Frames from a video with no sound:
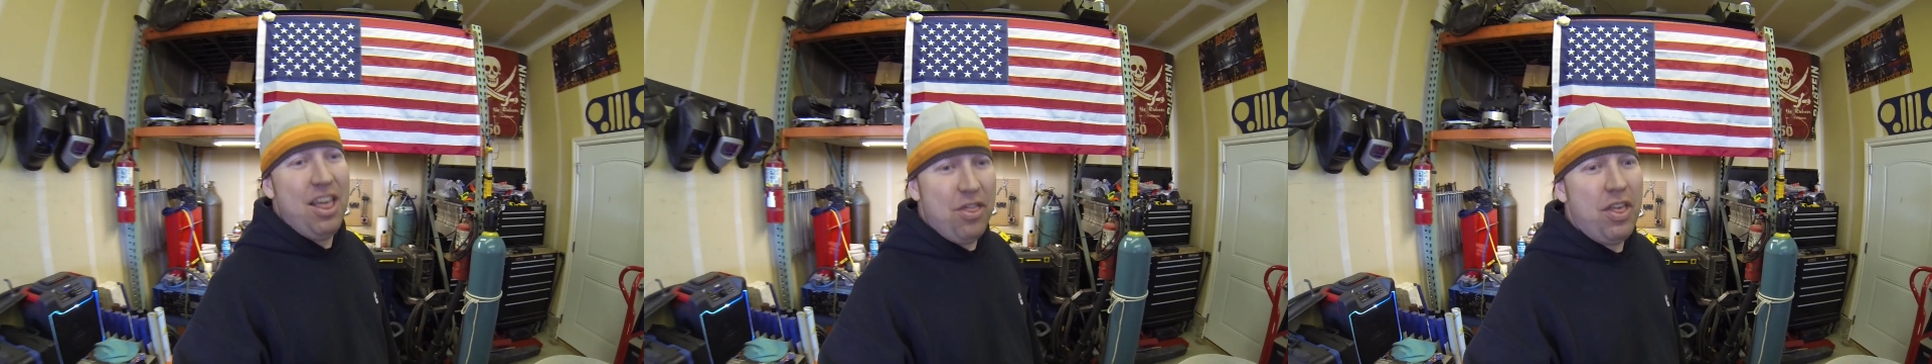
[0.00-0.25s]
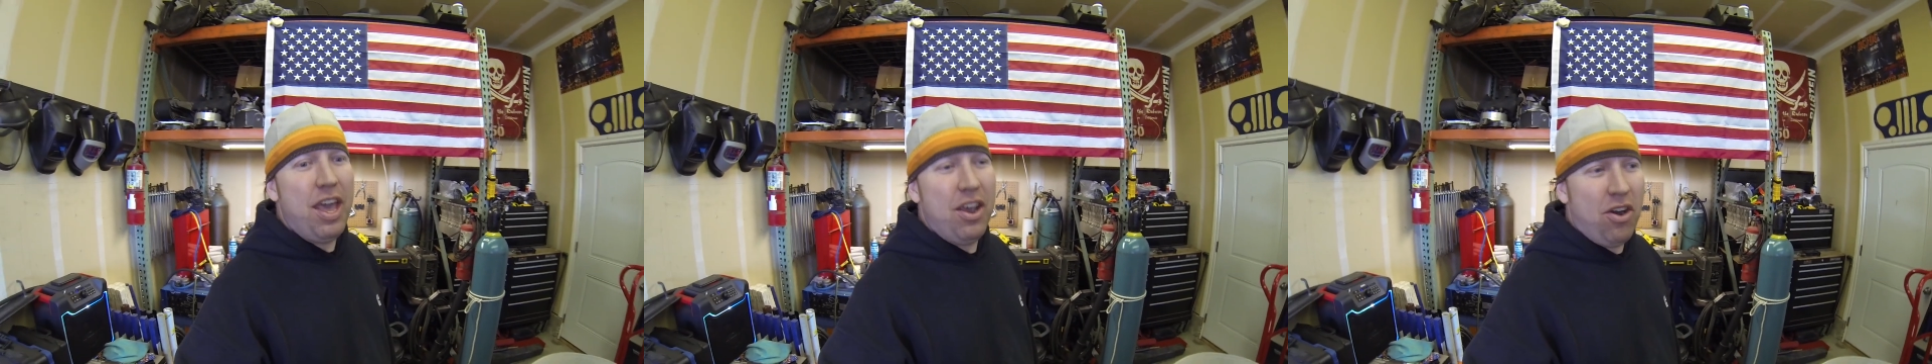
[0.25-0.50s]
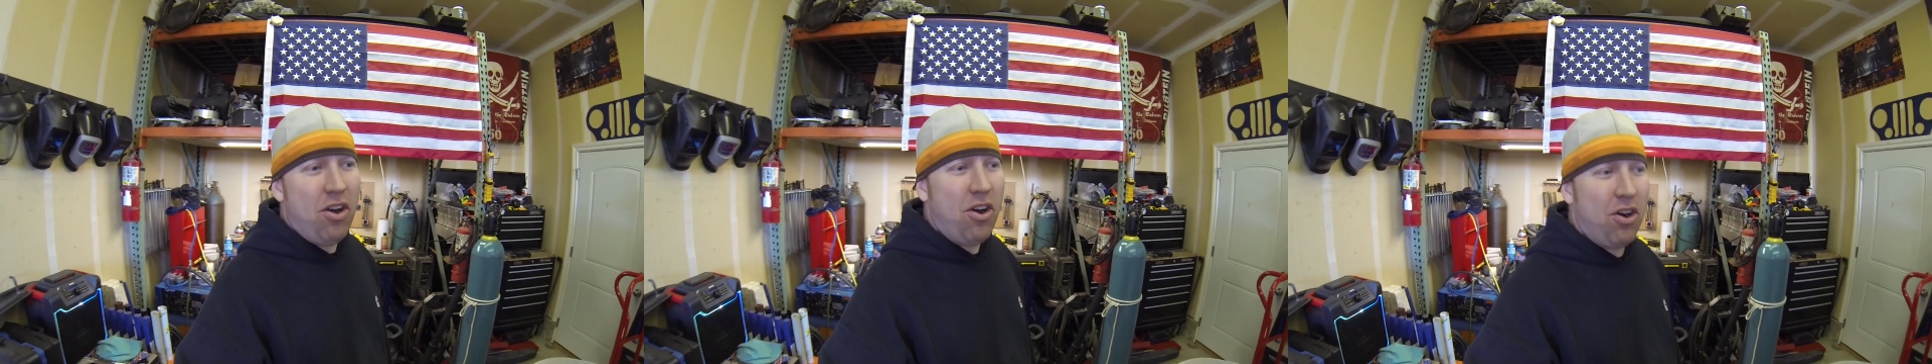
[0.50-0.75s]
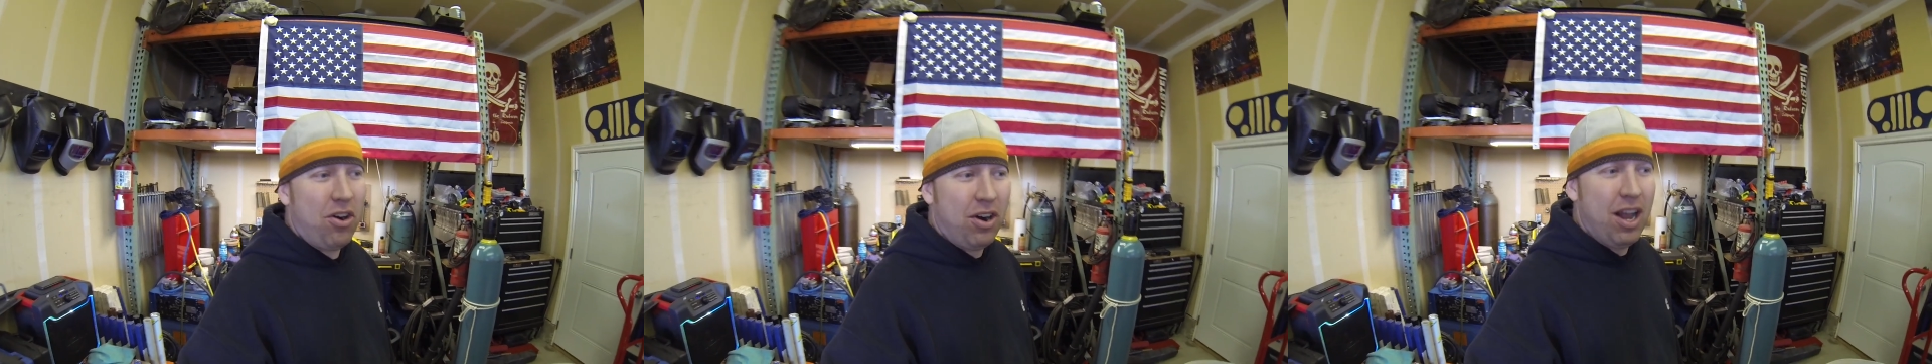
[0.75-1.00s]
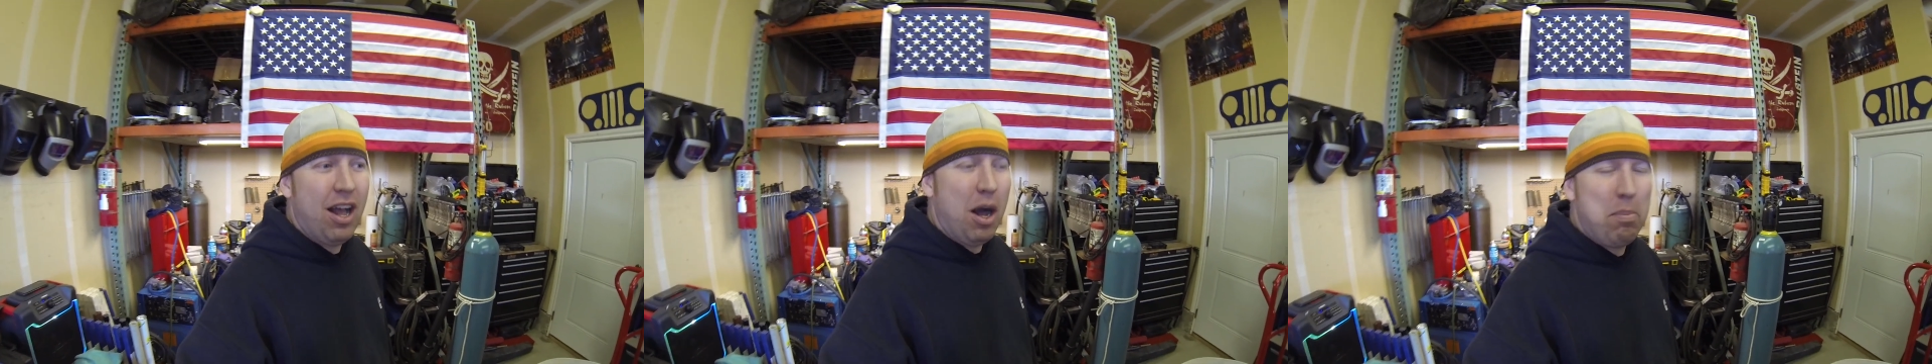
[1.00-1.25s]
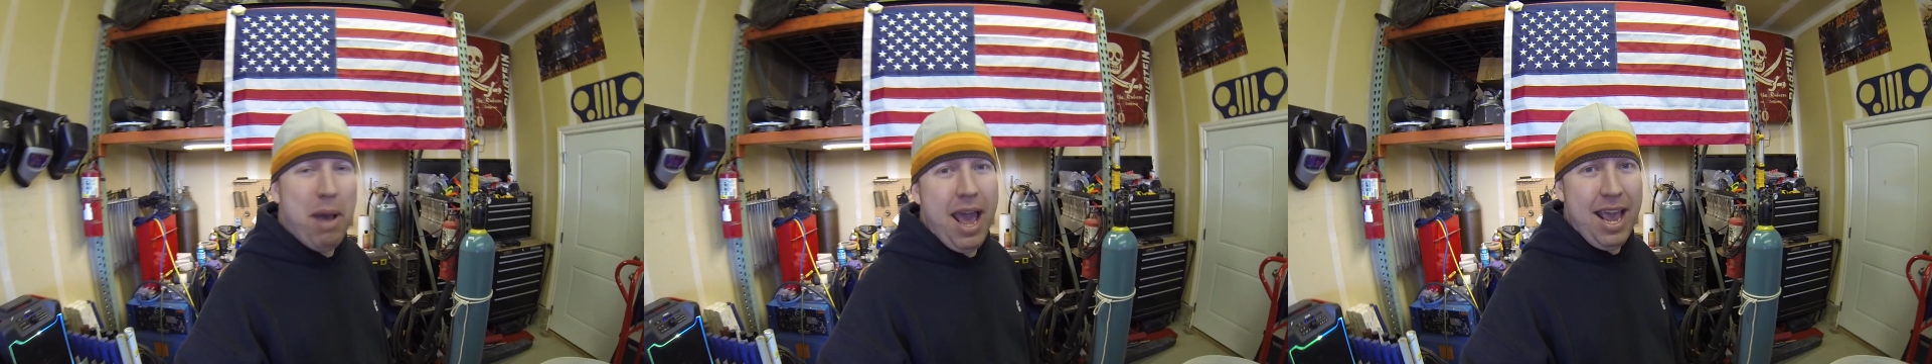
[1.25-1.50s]
they are a
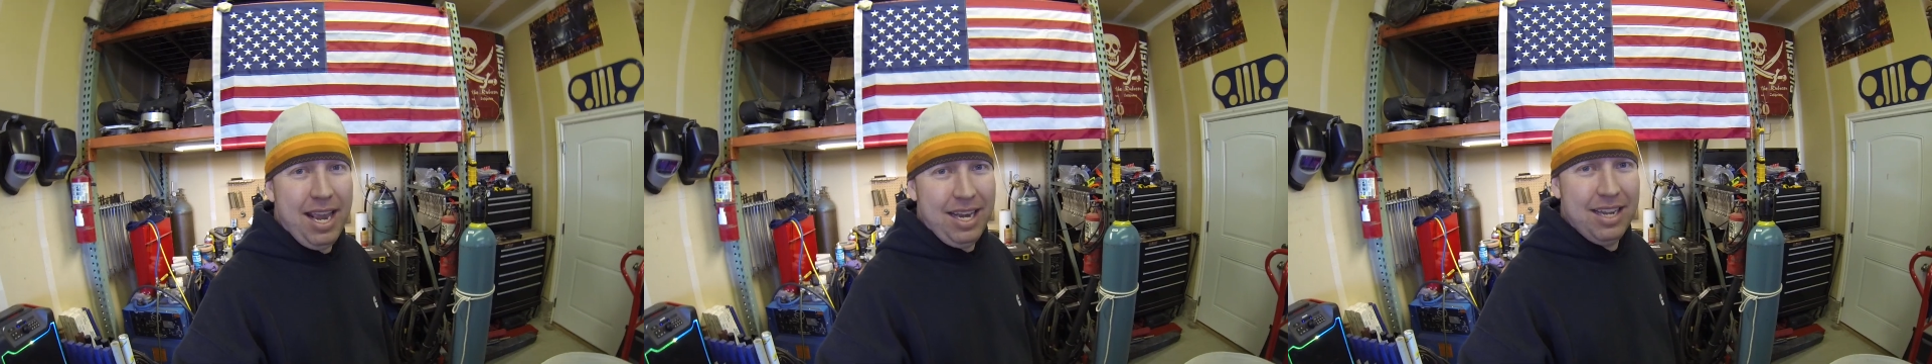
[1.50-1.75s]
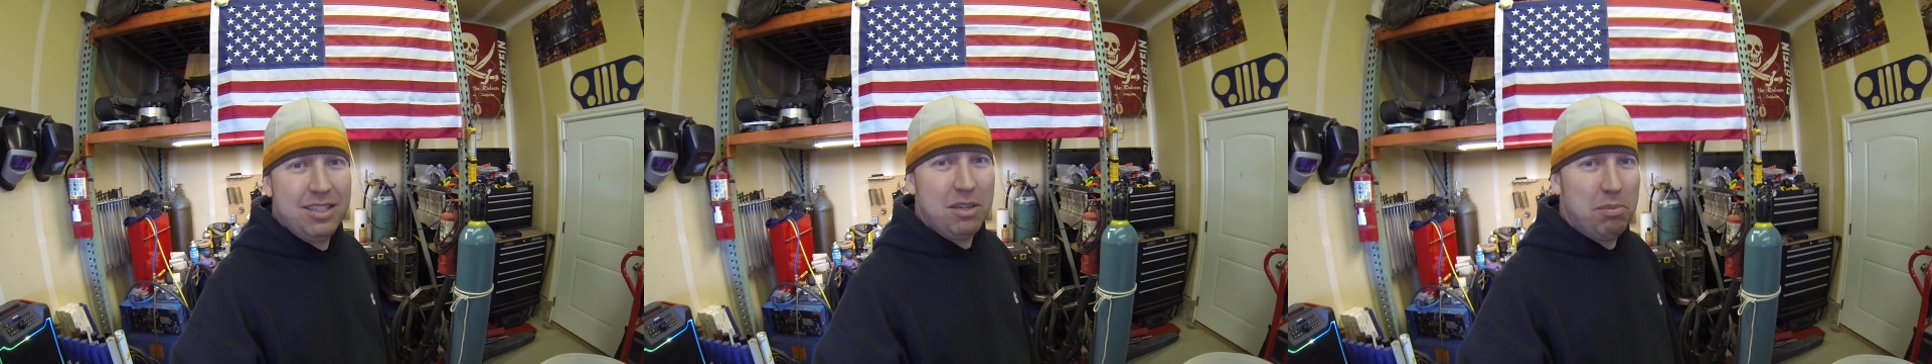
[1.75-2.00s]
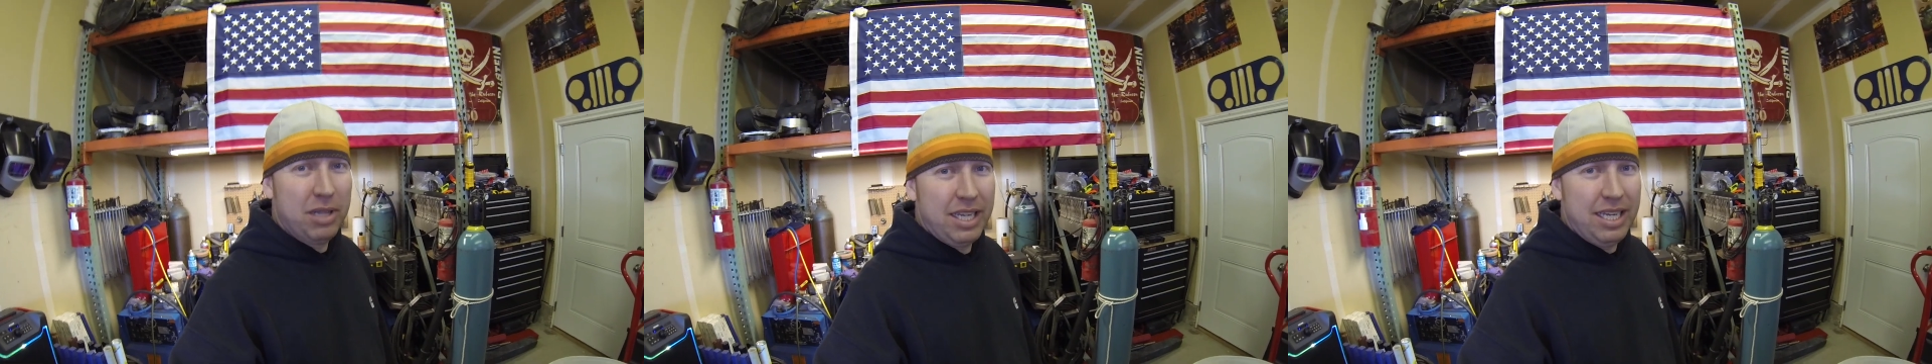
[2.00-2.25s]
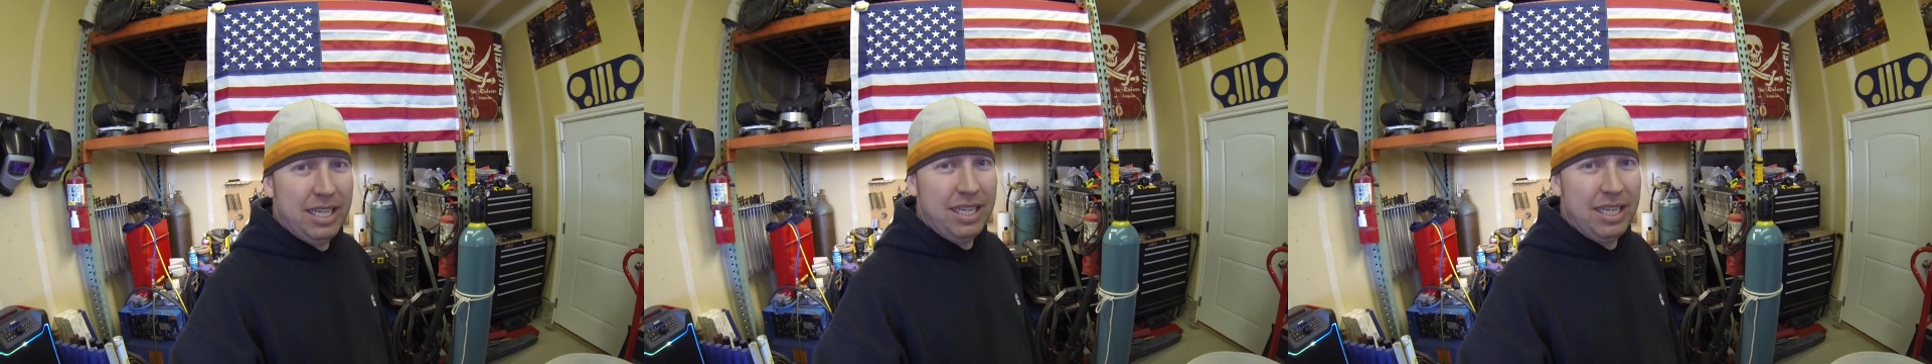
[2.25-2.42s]
pain to bleed.